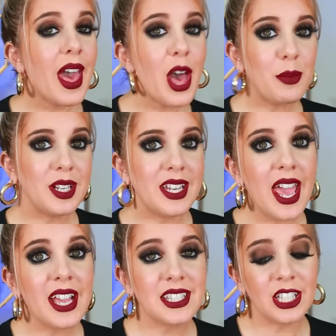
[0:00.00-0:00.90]
Up
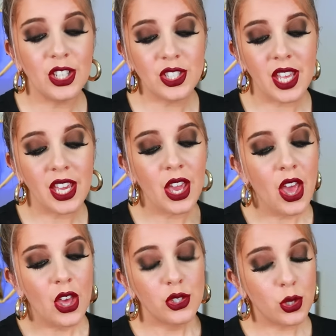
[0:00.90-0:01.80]
next, it looks like
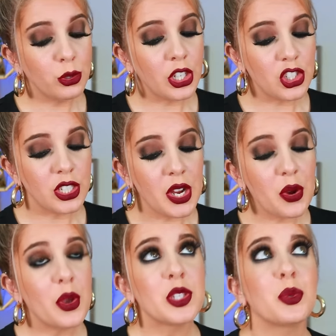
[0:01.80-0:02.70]
Sol de
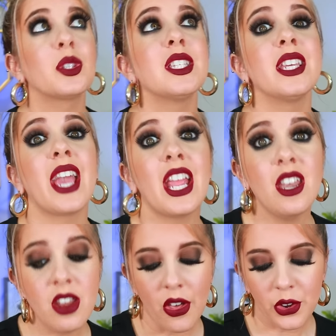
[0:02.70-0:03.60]
Janeiro is releasing
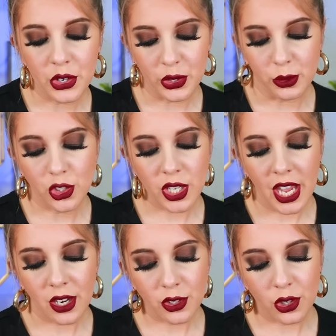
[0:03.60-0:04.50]
another new
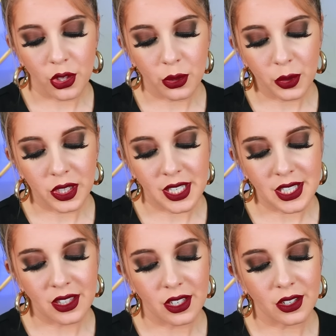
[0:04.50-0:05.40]
shade. So they're
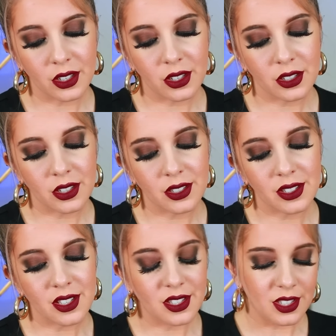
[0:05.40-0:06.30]
releasing the
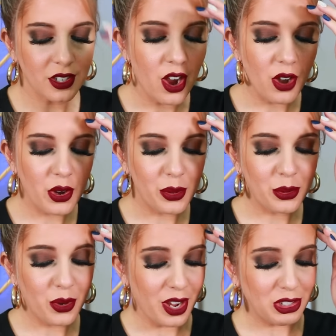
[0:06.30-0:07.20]
Sicaro
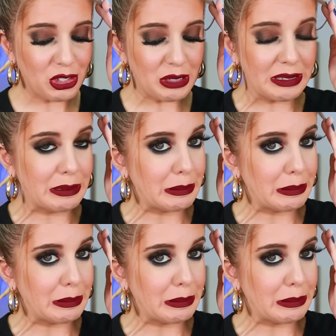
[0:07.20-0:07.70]
Crush.